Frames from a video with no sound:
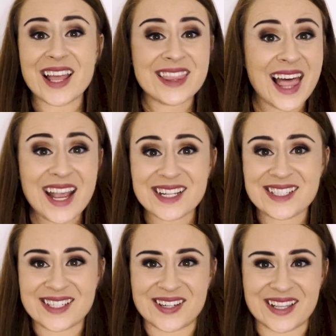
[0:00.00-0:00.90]
And like I
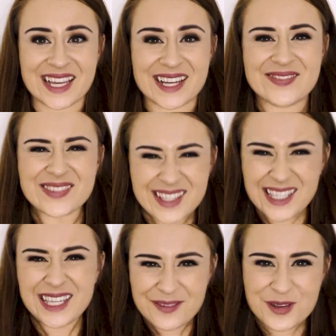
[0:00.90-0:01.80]
said earlier,
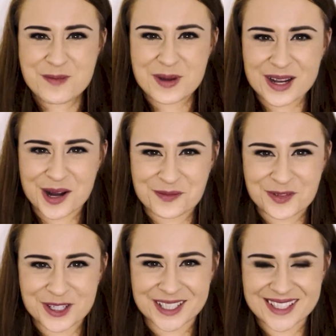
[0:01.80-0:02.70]
give you a bit of
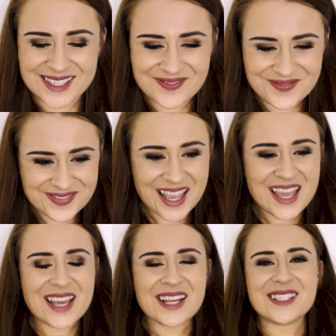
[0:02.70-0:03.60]
confidence.
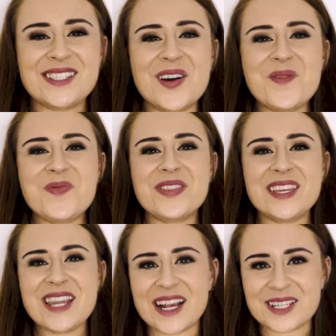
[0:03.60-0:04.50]
So the
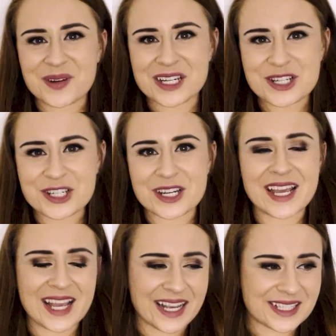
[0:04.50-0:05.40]
next question
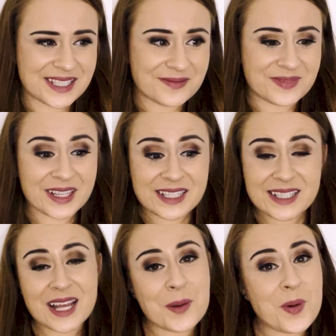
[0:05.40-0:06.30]
is, now this
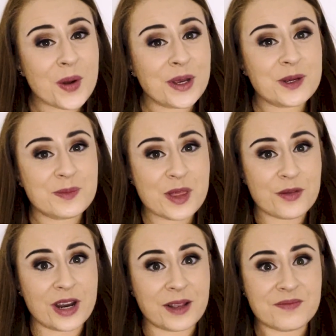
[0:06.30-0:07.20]
is our point number
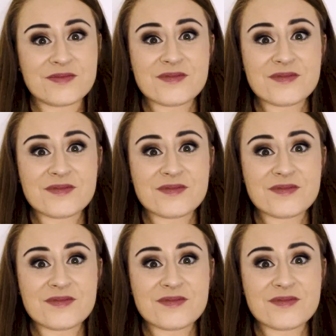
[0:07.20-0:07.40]
3.